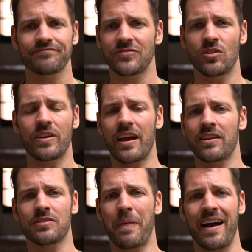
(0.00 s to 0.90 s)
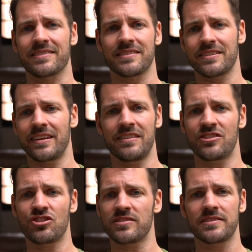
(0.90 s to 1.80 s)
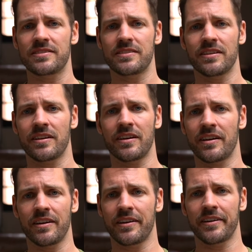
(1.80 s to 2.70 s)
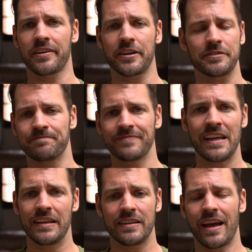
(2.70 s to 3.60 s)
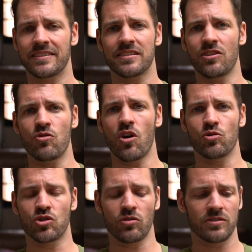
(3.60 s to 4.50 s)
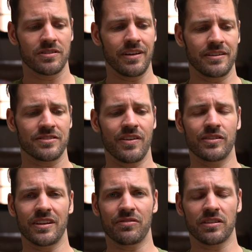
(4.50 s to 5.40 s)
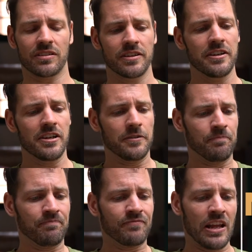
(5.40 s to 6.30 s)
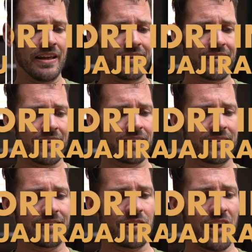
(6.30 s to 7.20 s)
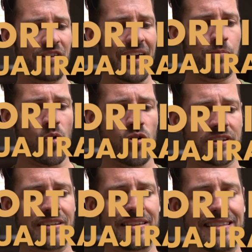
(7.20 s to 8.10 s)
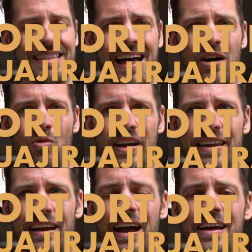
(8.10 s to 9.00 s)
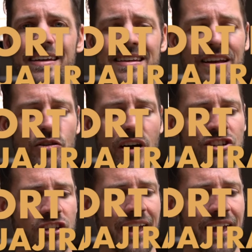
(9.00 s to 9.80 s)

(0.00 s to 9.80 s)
you cannot pass. It's just it's a no-go zone. Then it's very difficult. Then you have an airport in La Guajira in Riohacha,